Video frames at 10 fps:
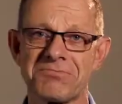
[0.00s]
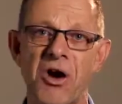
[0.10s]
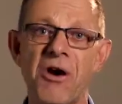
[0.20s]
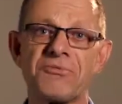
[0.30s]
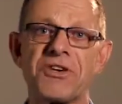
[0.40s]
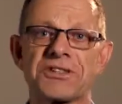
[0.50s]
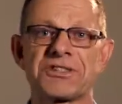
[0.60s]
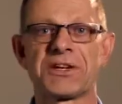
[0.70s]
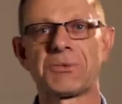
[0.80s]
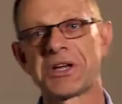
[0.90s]

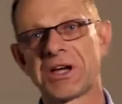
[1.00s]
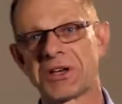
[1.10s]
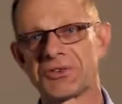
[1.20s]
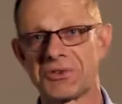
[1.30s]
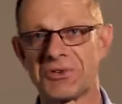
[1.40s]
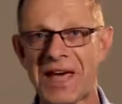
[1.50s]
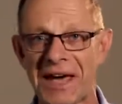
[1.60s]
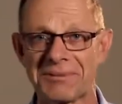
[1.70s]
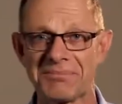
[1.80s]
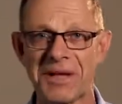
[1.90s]
Obviously we can't do
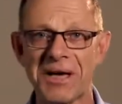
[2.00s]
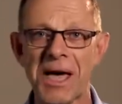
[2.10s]
that,